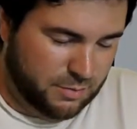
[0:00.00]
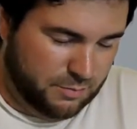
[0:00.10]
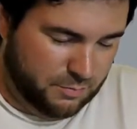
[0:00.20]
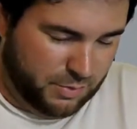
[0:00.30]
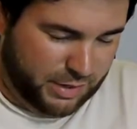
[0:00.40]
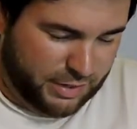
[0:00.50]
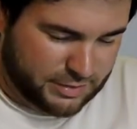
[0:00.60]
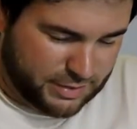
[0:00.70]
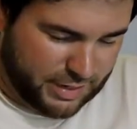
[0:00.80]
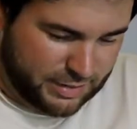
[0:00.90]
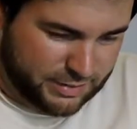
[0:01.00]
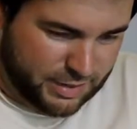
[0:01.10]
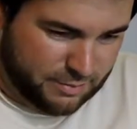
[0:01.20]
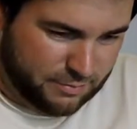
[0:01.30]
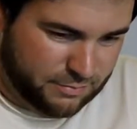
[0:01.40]
bringing his hand
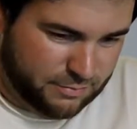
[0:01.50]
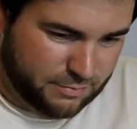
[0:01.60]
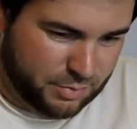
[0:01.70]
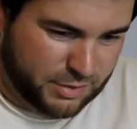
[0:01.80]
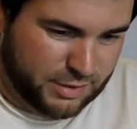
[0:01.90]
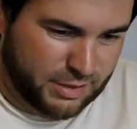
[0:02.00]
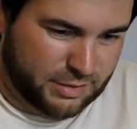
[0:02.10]
up, putting it on the